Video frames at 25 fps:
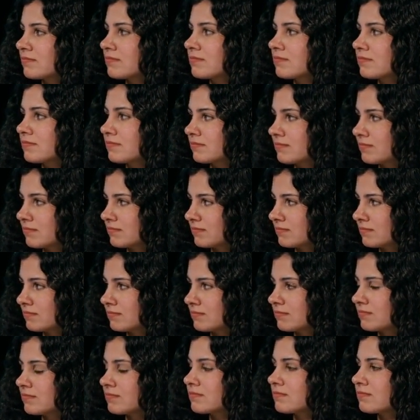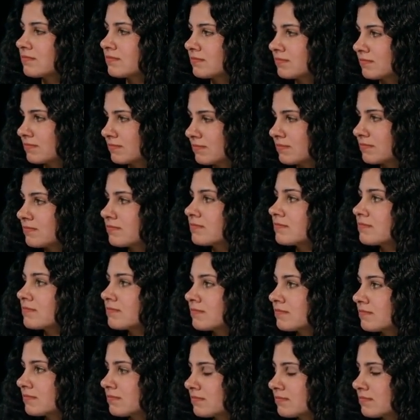
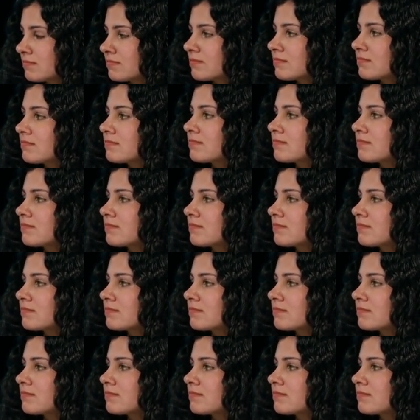This person isn't speaking.